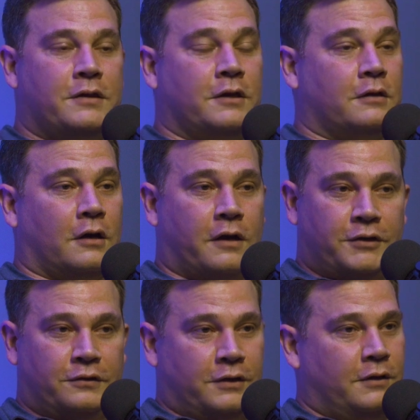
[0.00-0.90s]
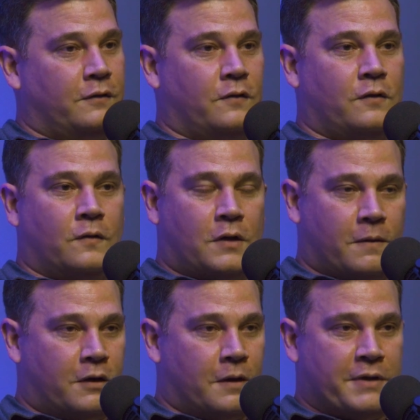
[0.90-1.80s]
I think obviously
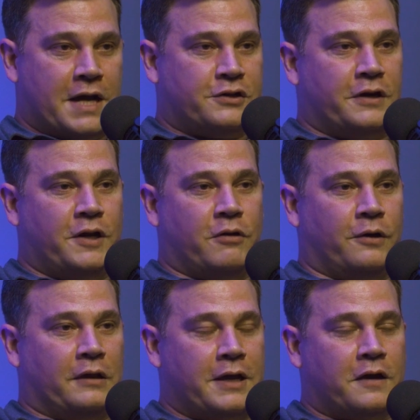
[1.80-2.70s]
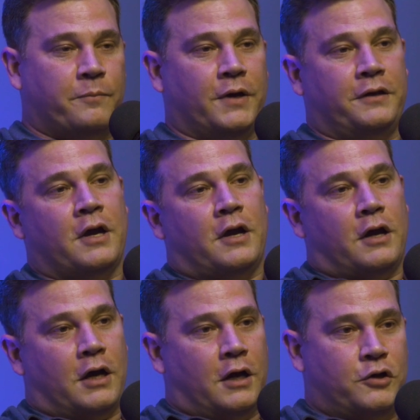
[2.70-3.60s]
come to Azure anywhere you like, but
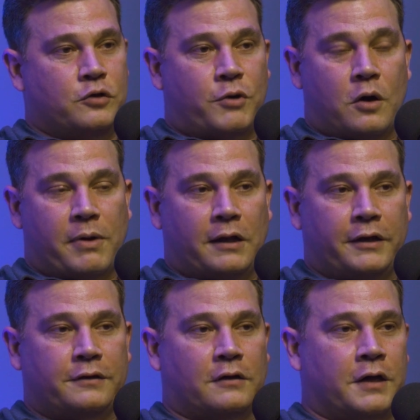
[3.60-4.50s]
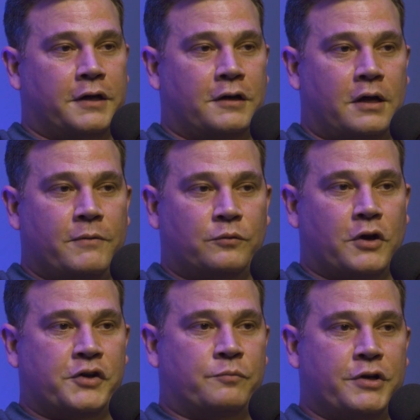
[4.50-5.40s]
Kube Copilot on GitHub, as
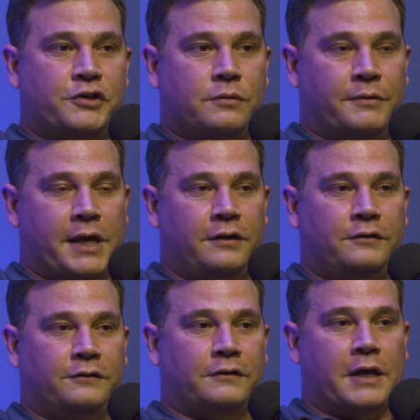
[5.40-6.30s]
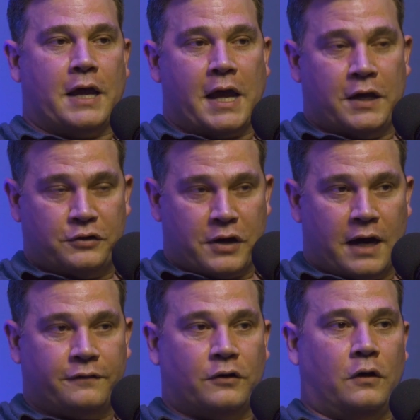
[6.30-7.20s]
well as Bridge Kubernetes and
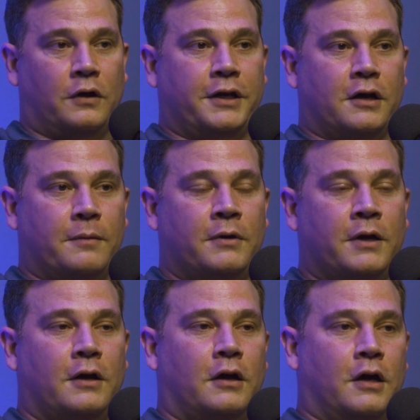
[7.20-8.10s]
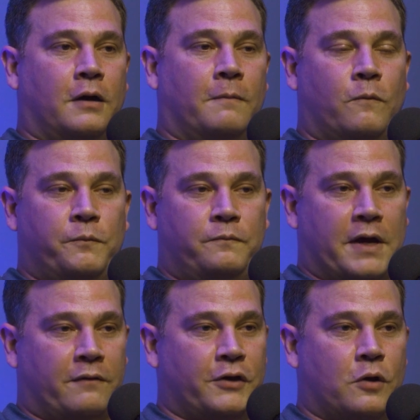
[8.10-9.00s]
Draft, all on GitHub.
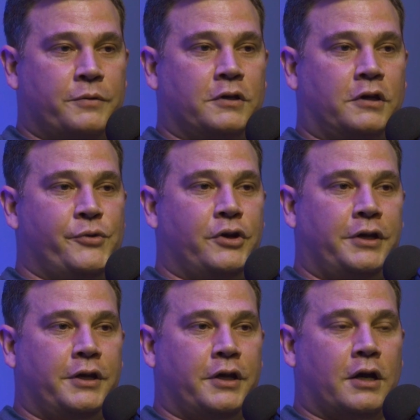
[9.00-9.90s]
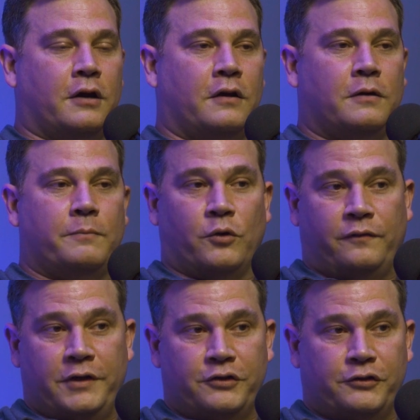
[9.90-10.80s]
Definitely open to community, both
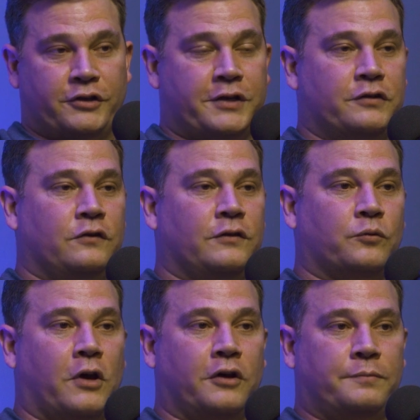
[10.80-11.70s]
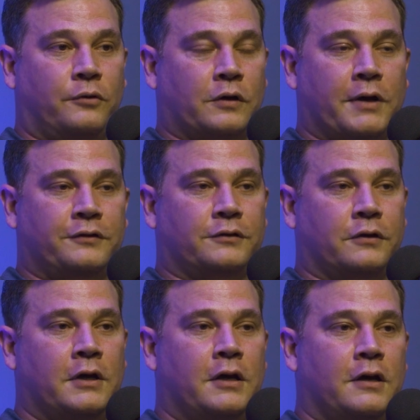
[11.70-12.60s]
feature suggestions as well as pull requests.
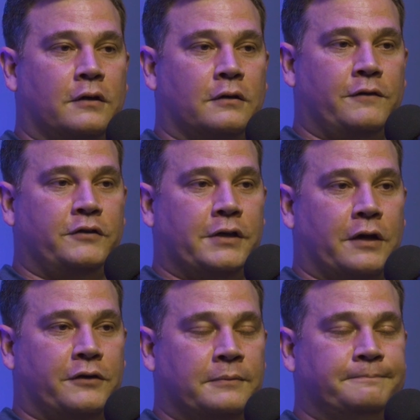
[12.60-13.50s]
So love to see you out there.